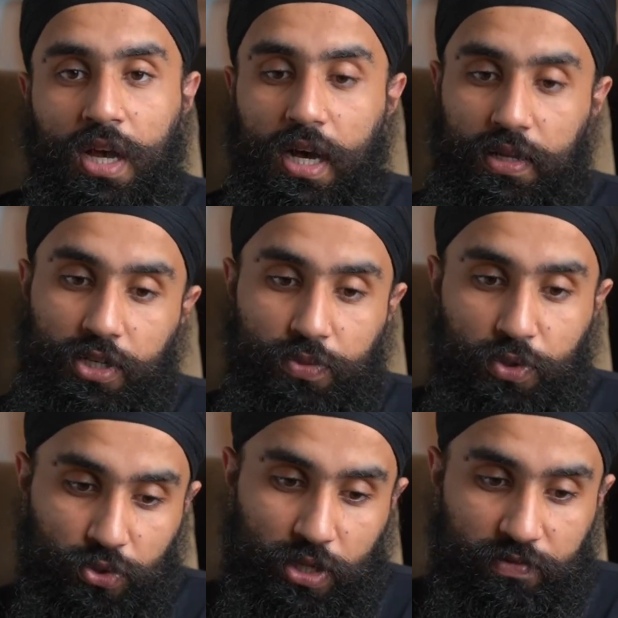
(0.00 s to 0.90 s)
They're
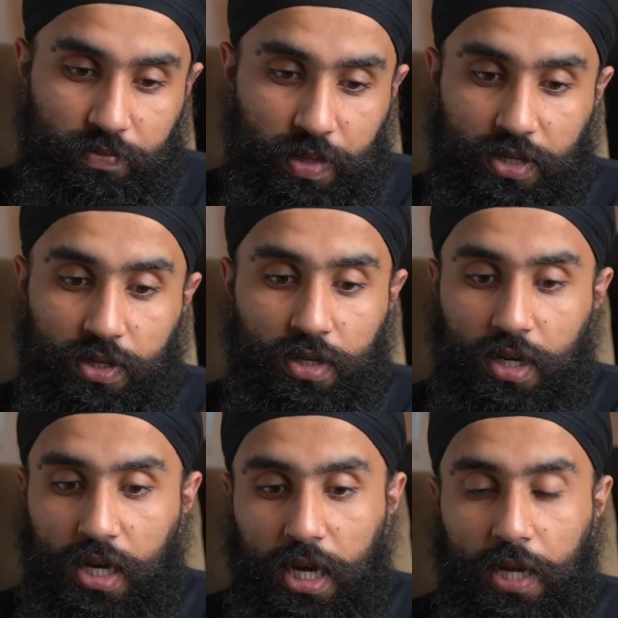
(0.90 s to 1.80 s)
supposed to have
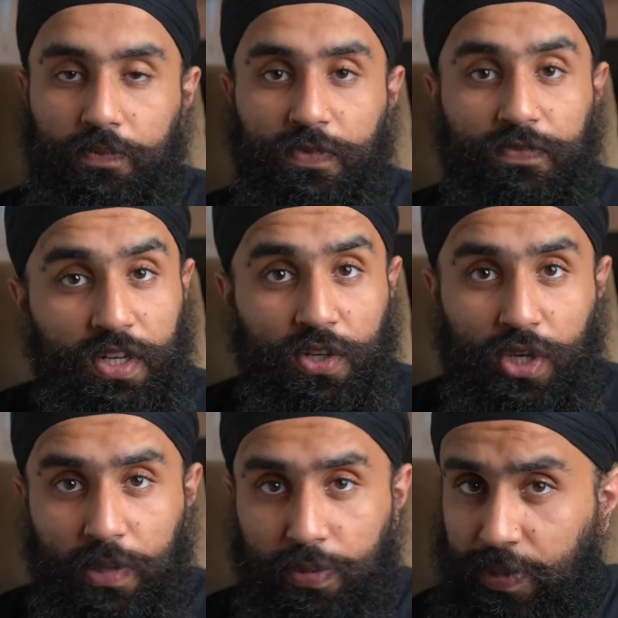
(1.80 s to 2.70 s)
better video
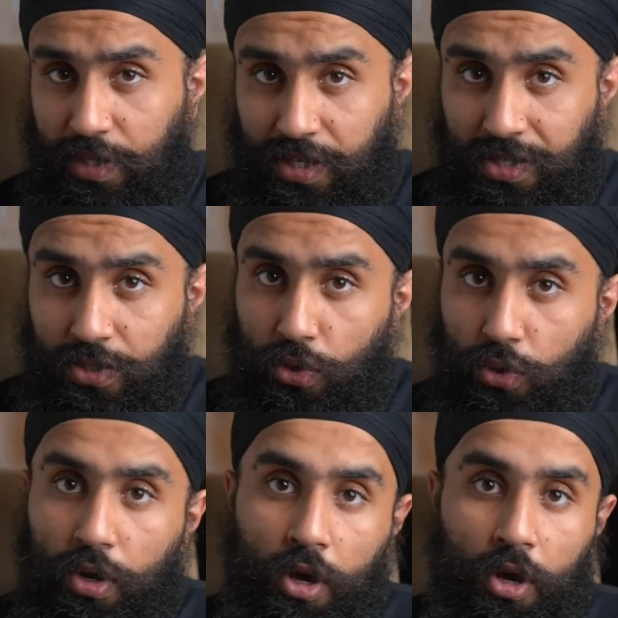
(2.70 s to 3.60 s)
capabilities.
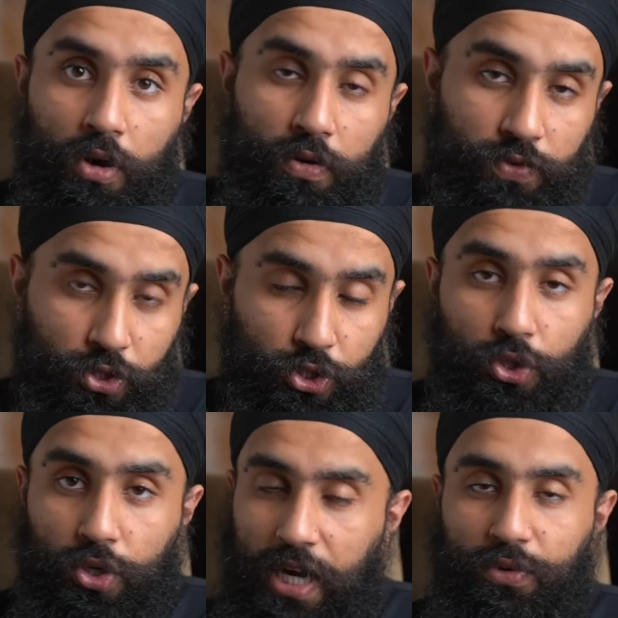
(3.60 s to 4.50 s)
So for
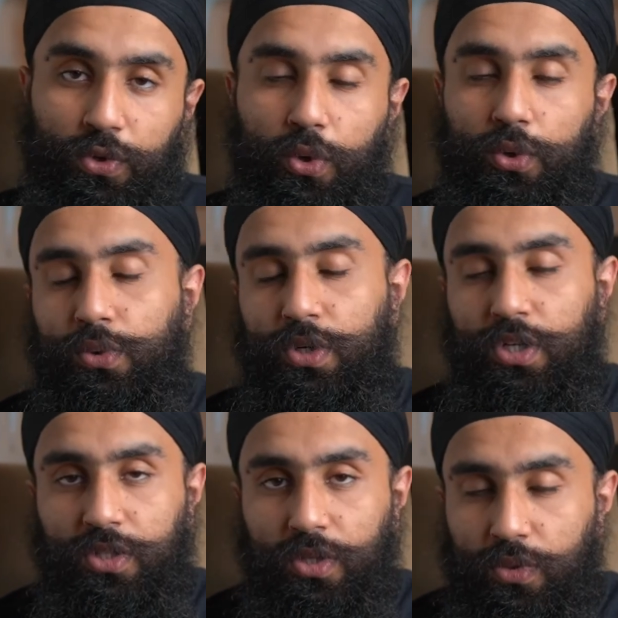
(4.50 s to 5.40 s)
sure, I would go
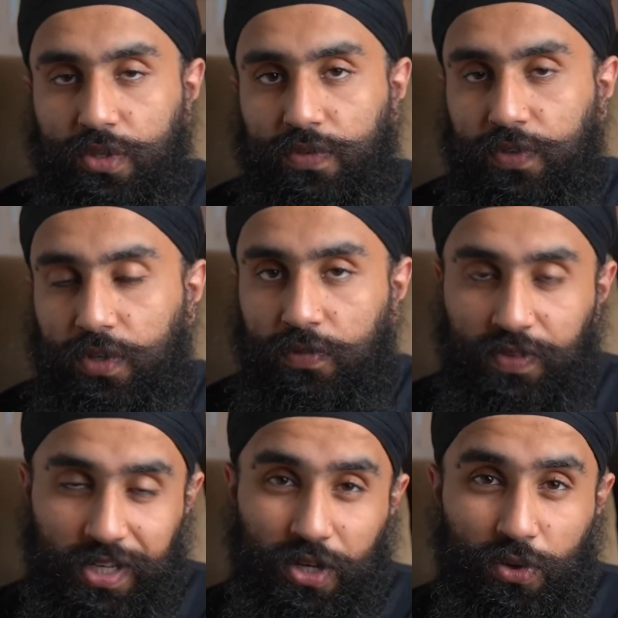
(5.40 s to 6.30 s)
towards those for
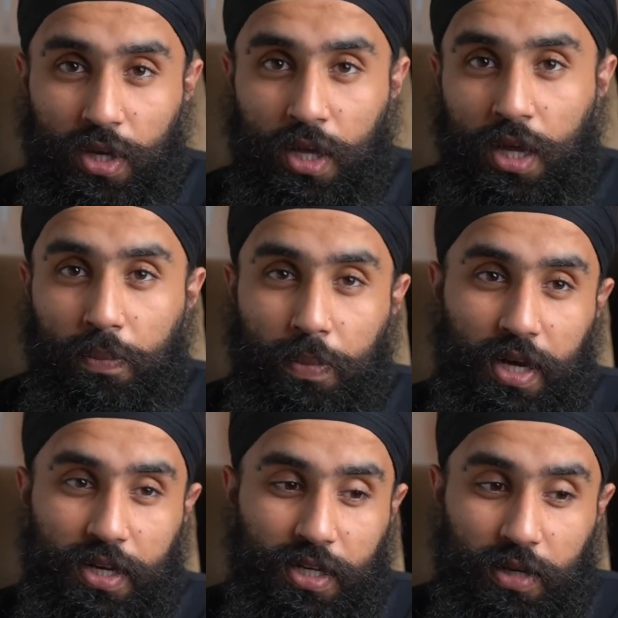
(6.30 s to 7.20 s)
video.
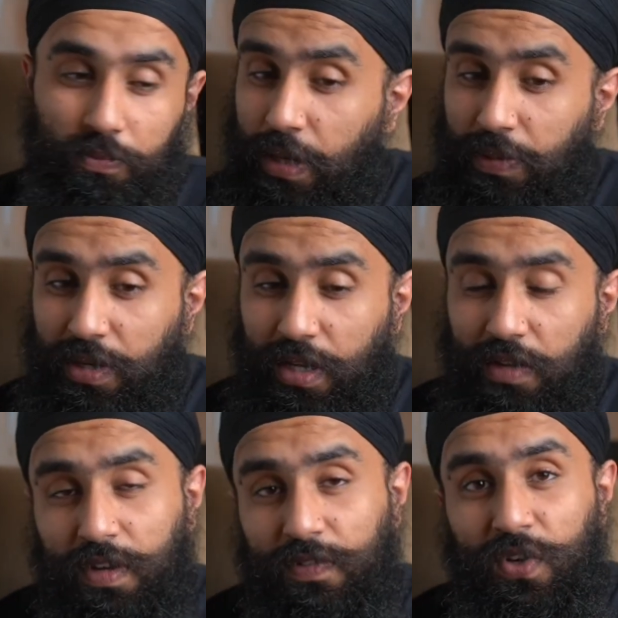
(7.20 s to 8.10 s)
But I mean,
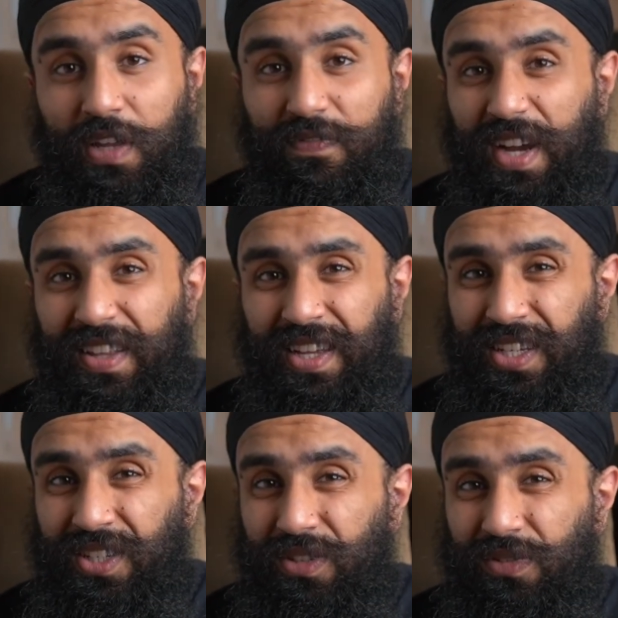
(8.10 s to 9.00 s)
even if you can find
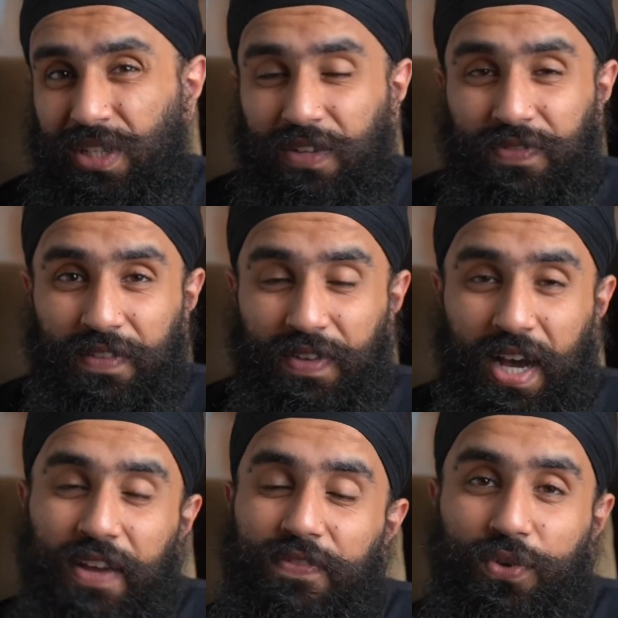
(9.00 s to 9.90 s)
like
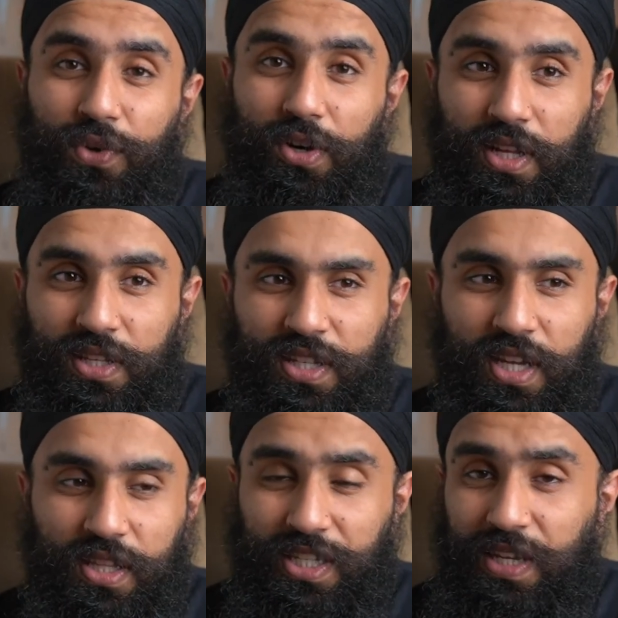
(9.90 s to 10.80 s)
T5i for, let's
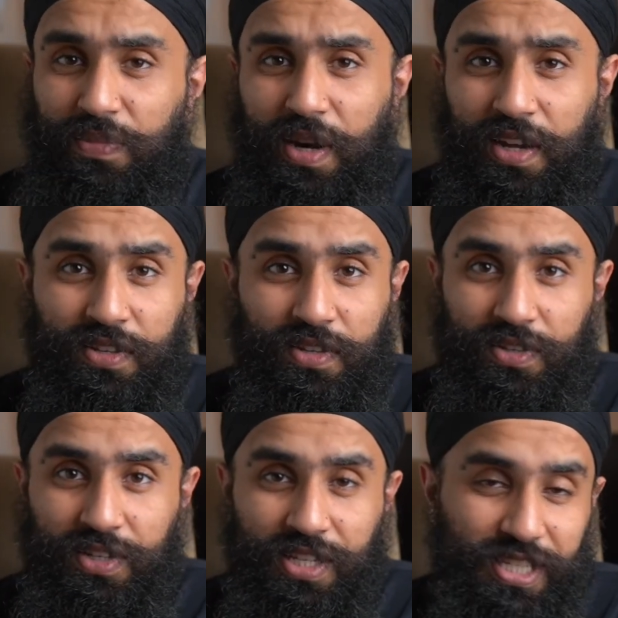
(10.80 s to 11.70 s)
say, the same price as
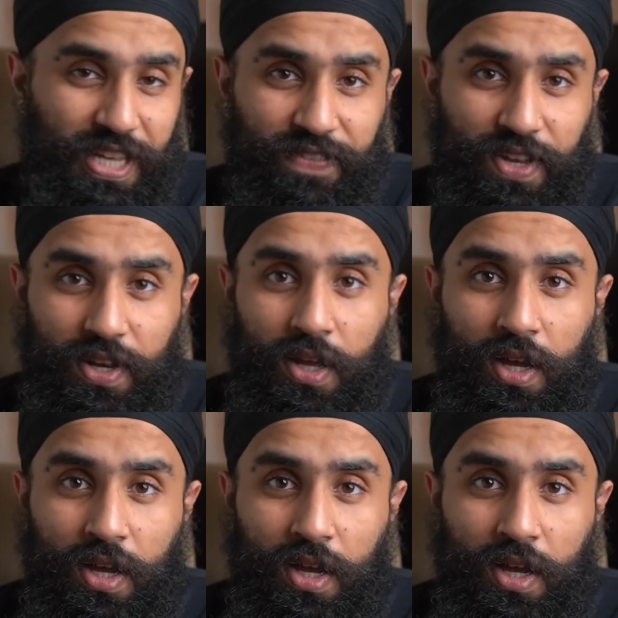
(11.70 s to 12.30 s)
the T7,